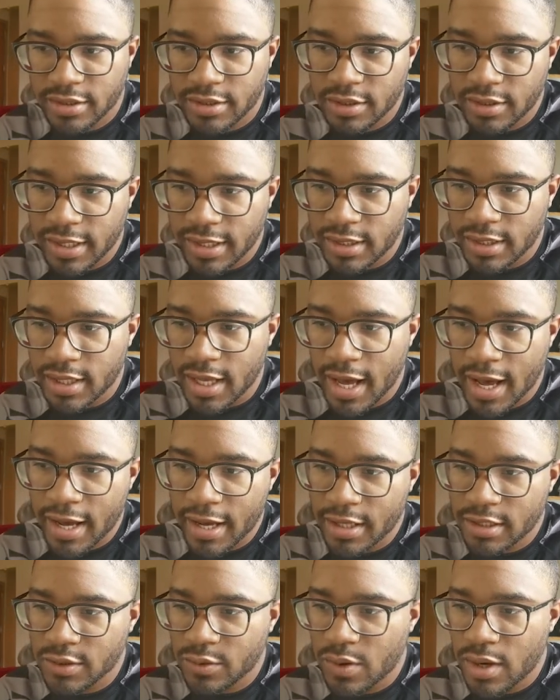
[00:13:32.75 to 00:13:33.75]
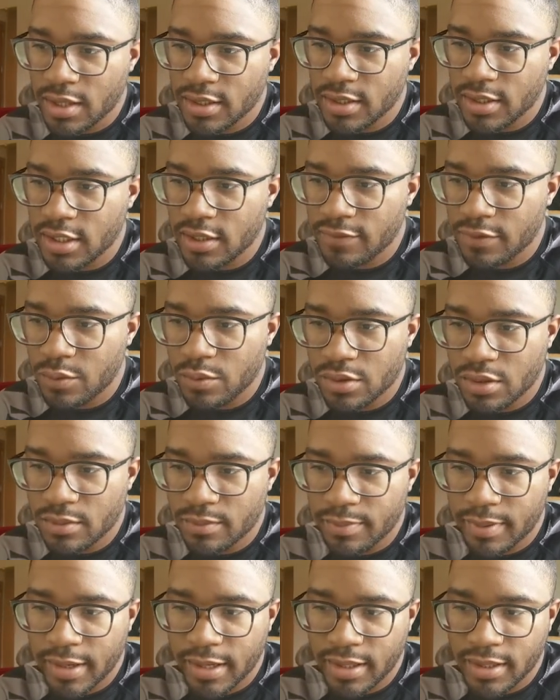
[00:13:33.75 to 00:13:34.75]
So like the highest quality, if you want to
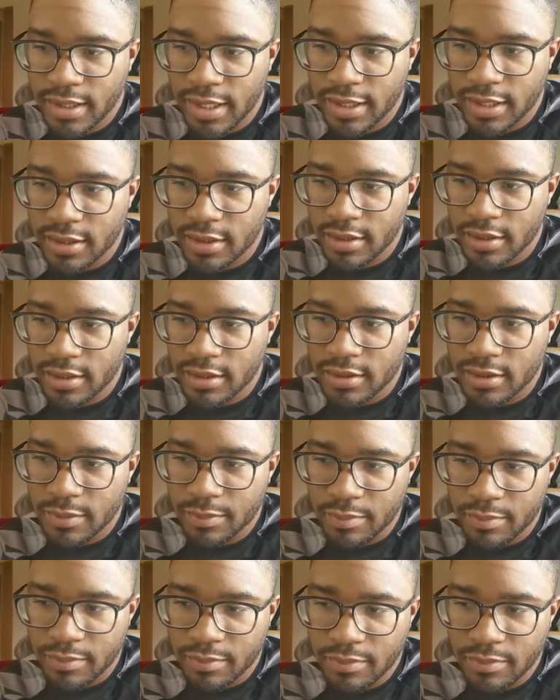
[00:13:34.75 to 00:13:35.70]
make like a